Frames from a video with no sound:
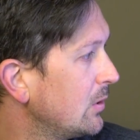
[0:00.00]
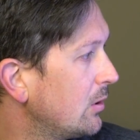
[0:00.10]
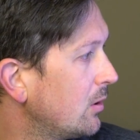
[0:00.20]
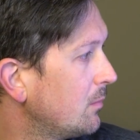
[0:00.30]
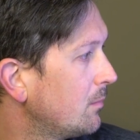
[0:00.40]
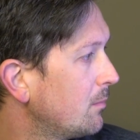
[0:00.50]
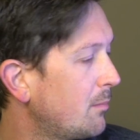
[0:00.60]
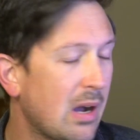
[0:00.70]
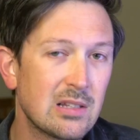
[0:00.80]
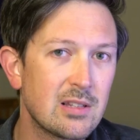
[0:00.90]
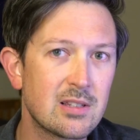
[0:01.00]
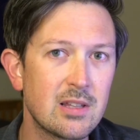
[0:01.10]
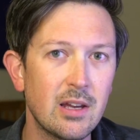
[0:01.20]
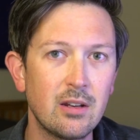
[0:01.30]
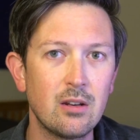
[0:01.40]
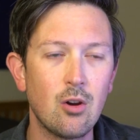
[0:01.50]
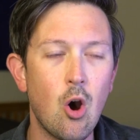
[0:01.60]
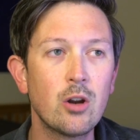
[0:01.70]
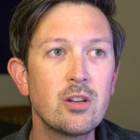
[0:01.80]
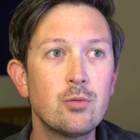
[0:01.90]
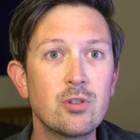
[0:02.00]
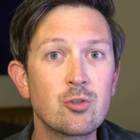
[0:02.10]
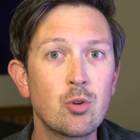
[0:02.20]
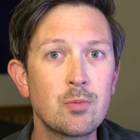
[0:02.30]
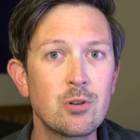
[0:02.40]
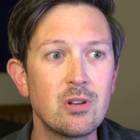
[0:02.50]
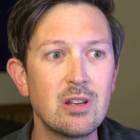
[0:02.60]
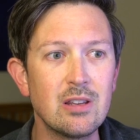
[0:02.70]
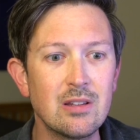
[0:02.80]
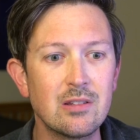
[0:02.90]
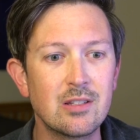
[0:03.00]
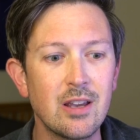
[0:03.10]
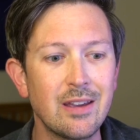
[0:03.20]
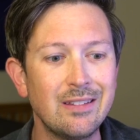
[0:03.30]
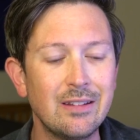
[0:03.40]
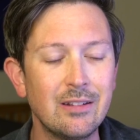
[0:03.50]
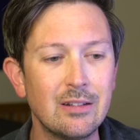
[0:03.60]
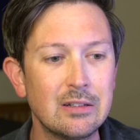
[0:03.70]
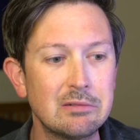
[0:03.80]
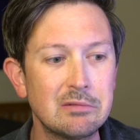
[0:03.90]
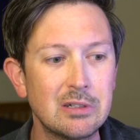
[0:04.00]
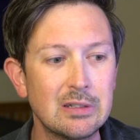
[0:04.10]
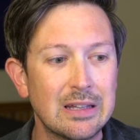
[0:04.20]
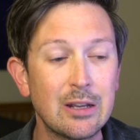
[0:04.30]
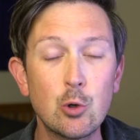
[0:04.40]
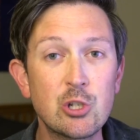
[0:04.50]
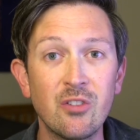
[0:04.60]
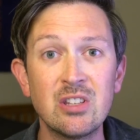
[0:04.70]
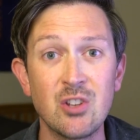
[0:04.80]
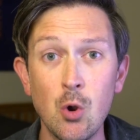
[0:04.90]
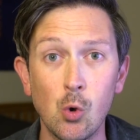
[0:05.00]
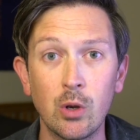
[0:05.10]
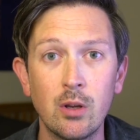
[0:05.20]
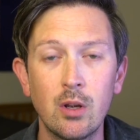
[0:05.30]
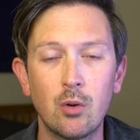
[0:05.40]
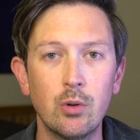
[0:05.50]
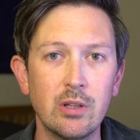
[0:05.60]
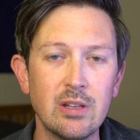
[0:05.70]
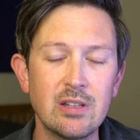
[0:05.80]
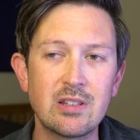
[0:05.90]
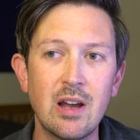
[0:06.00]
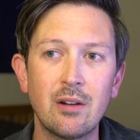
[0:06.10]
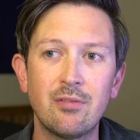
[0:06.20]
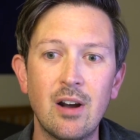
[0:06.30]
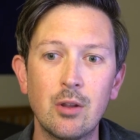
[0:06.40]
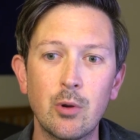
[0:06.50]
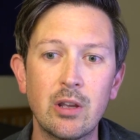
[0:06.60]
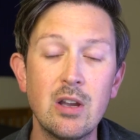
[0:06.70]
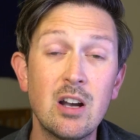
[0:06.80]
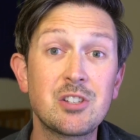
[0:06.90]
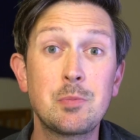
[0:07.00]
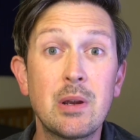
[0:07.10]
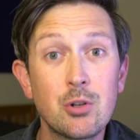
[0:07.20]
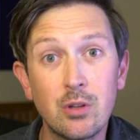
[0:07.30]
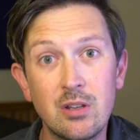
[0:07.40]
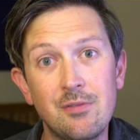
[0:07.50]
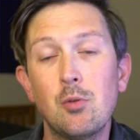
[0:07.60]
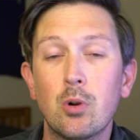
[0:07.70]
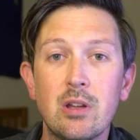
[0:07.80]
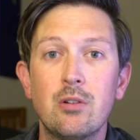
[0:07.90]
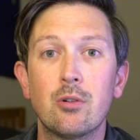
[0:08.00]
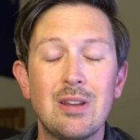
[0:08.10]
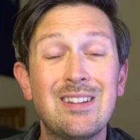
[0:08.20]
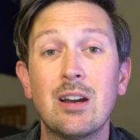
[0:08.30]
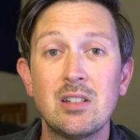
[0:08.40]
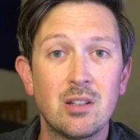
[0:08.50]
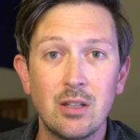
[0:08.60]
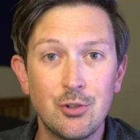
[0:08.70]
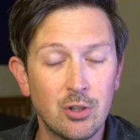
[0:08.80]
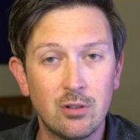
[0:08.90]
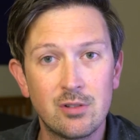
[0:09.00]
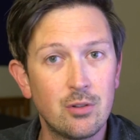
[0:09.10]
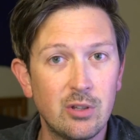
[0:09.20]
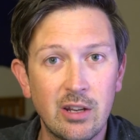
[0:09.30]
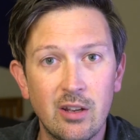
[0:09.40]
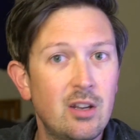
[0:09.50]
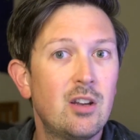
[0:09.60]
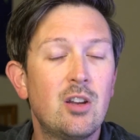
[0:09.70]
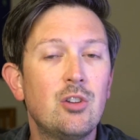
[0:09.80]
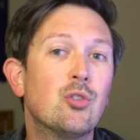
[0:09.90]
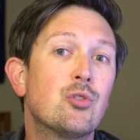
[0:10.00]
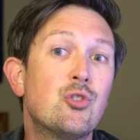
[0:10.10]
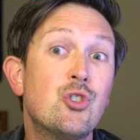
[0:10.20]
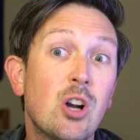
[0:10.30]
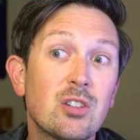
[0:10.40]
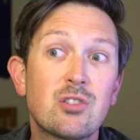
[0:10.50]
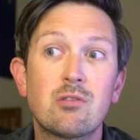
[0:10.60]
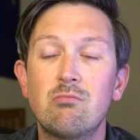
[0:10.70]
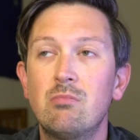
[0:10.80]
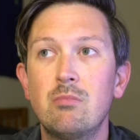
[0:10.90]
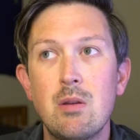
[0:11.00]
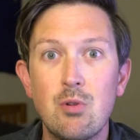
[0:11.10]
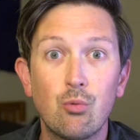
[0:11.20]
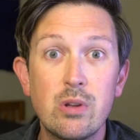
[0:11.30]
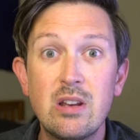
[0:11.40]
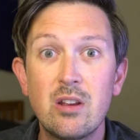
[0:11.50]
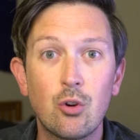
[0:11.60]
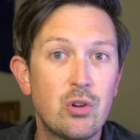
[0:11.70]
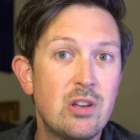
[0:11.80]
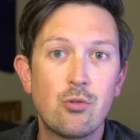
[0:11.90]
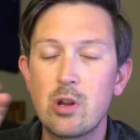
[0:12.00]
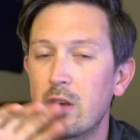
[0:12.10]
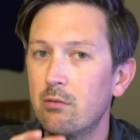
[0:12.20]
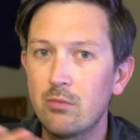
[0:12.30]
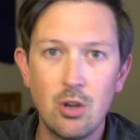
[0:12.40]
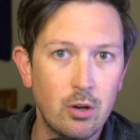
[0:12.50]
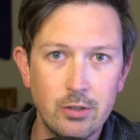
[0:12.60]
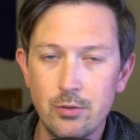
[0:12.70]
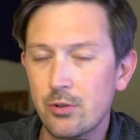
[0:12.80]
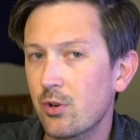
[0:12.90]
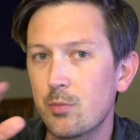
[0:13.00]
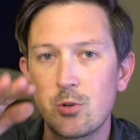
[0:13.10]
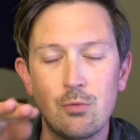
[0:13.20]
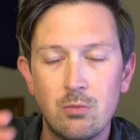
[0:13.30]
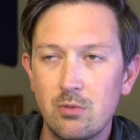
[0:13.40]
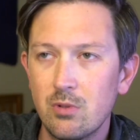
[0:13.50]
you know, posits that audio description is a language of its own. Really, it's not following, especially if you were to hear it in isolation. So like you're just maybe reading or hearing the audio description,